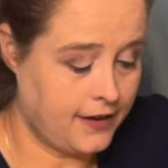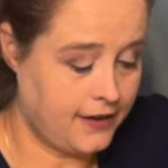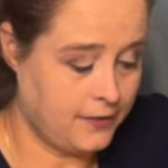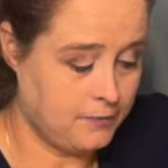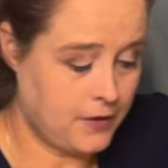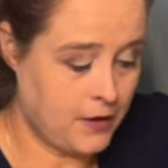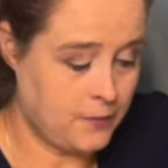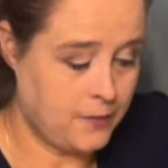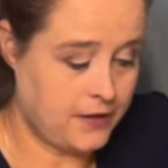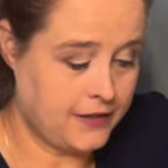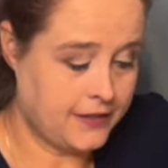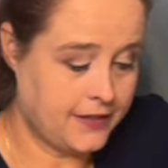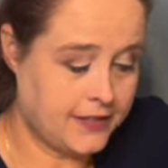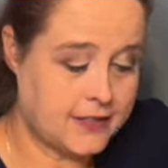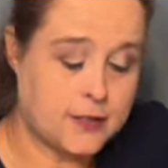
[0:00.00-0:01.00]
In my
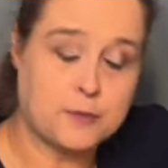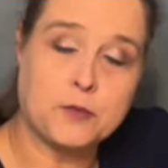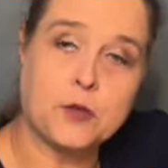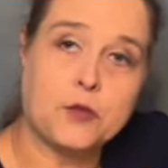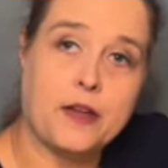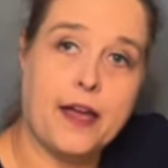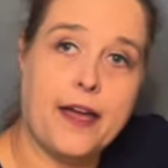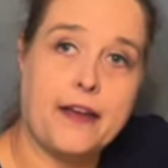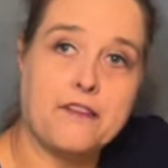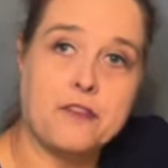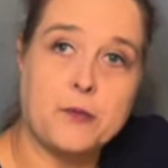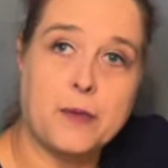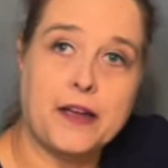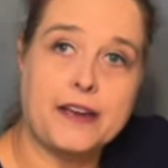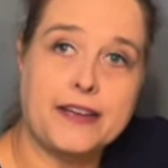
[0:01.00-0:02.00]
opinion, that's up to
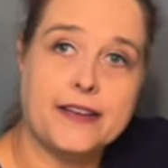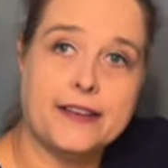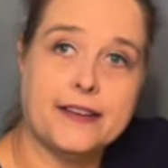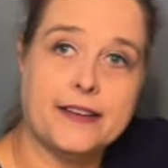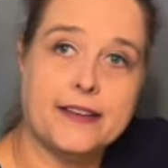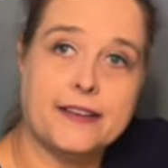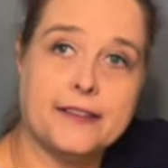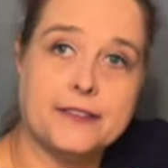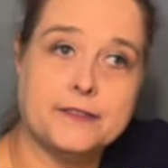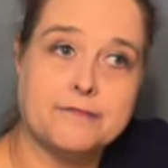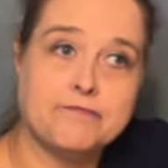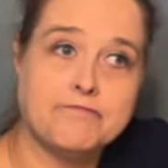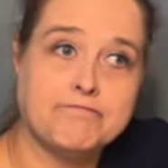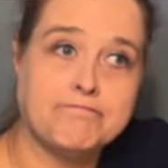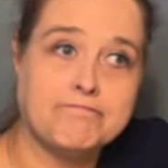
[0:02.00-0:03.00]
everybody uh,
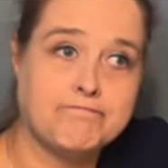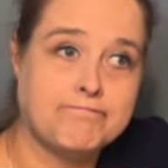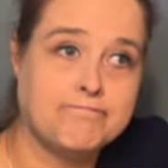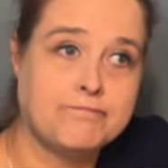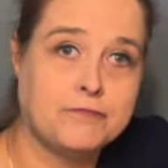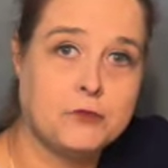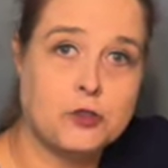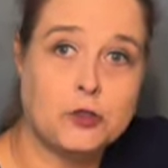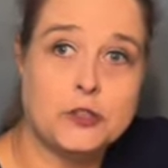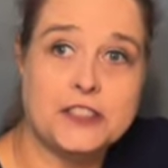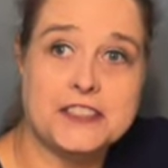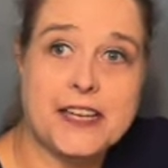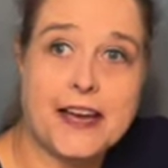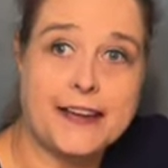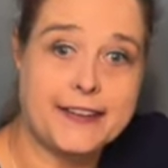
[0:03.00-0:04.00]
to
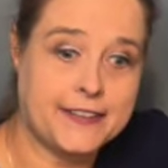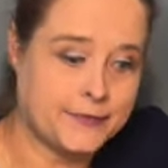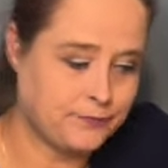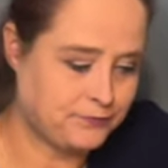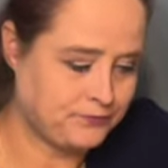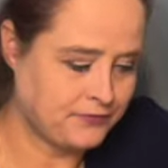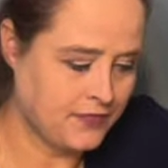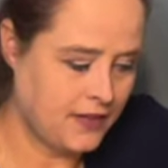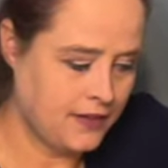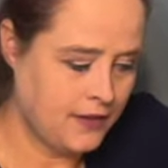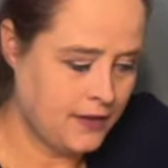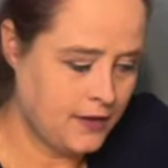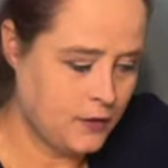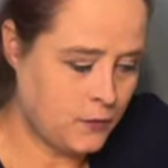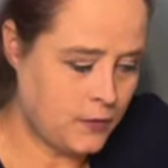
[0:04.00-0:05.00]
decide
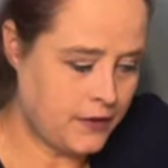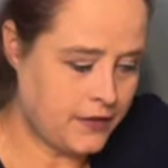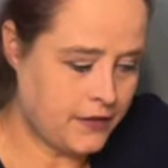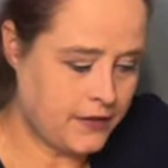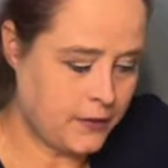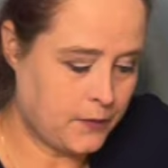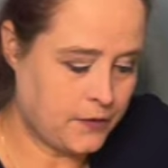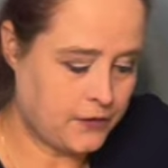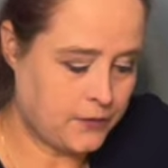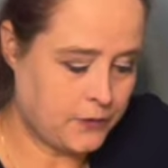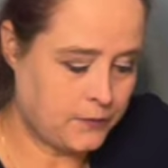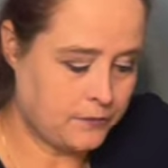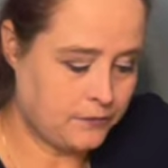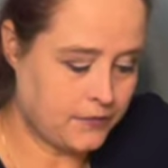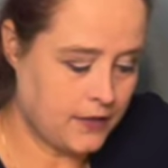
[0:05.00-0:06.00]
whether they want to.
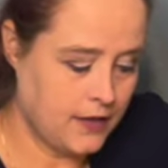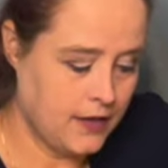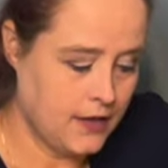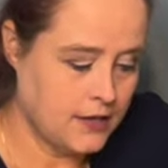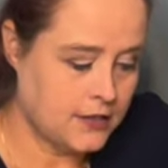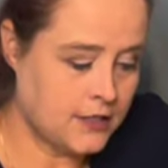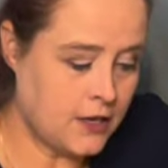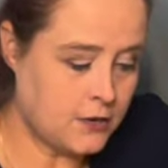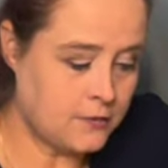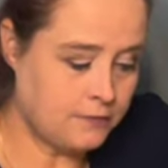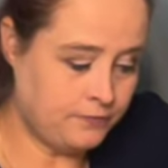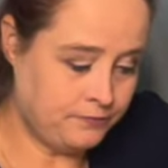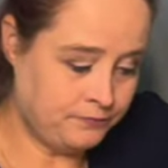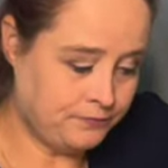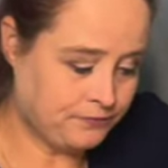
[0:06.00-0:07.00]

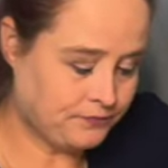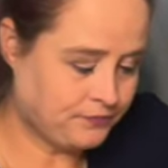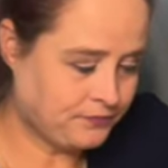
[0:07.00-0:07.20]
So